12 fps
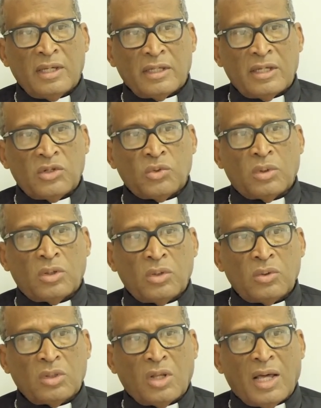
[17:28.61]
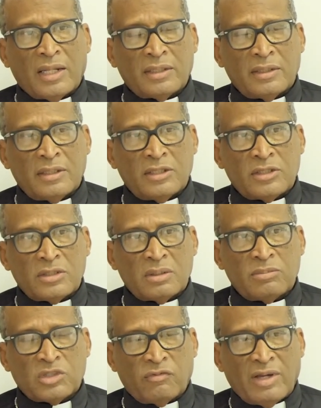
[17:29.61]
can do a whole lot in
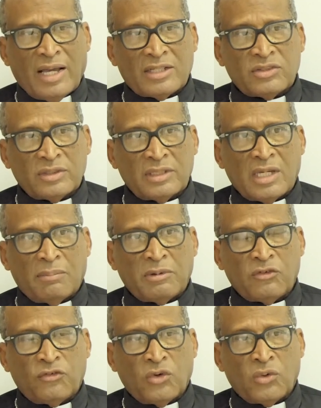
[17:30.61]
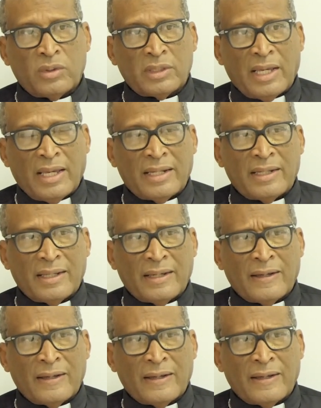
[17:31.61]
terms of actually coming forward and